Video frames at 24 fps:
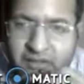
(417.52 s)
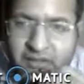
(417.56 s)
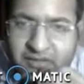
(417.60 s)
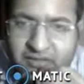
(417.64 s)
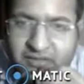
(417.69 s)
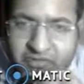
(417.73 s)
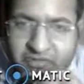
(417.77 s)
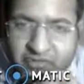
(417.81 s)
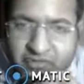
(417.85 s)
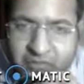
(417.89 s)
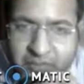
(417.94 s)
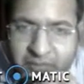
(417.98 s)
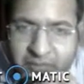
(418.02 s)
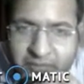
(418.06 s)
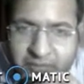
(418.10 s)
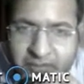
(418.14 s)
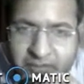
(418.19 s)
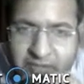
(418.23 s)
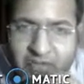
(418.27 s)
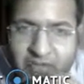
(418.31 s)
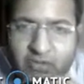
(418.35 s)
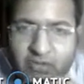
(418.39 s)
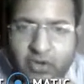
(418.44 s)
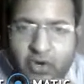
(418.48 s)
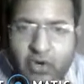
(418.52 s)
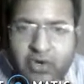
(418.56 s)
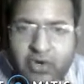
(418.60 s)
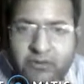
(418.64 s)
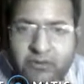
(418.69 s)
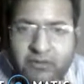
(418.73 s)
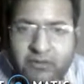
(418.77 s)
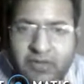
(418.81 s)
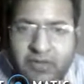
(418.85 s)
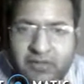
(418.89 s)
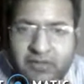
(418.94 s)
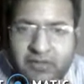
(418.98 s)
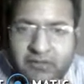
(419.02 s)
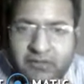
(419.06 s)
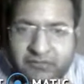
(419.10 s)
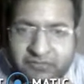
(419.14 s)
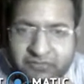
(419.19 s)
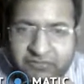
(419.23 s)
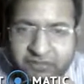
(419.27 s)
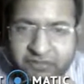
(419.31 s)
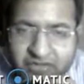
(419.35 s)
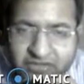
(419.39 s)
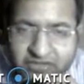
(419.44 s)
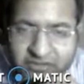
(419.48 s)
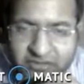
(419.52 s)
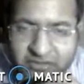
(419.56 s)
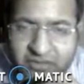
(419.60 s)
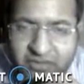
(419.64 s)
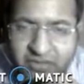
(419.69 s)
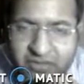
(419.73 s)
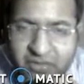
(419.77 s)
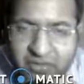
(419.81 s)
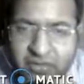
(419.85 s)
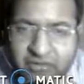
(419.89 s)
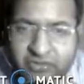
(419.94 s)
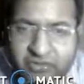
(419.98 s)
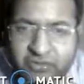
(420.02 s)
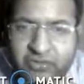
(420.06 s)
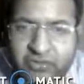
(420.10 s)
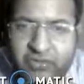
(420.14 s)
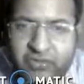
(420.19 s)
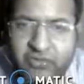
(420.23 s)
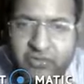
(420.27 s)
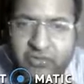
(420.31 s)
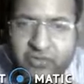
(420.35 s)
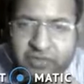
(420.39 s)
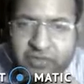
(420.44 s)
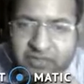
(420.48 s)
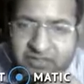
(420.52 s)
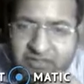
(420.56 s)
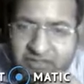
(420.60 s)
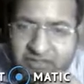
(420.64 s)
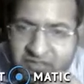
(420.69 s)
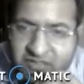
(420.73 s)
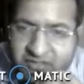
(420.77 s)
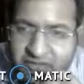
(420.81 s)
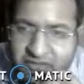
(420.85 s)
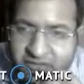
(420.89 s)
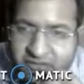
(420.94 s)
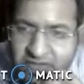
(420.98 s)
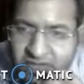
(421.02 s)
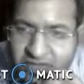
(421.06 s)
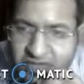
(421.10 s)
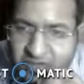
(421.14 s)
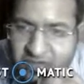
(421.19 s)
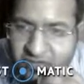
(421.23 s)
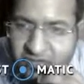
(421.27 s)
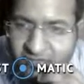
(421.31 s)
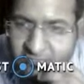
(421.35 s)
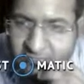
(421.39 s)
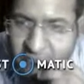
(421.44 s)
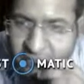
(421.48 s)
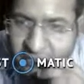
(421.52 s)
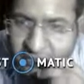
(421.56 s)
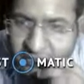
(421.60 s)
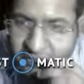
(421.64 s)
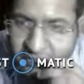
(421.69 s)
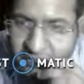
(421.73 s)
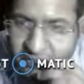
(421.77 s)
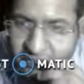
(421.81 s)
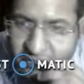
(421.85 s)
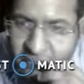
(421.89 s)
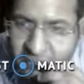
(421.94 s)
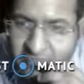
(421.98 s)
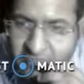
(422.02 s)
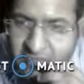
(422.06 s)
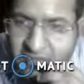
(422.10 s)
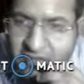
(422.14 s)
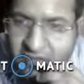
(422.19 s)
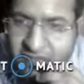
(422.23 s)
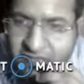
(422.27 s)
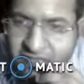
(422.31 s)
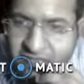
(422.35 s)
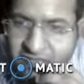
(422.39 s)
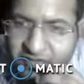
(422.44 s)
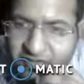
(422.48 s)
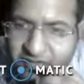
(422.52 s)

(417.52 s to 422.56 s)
The superior orbital fissure is also known as sphenoidal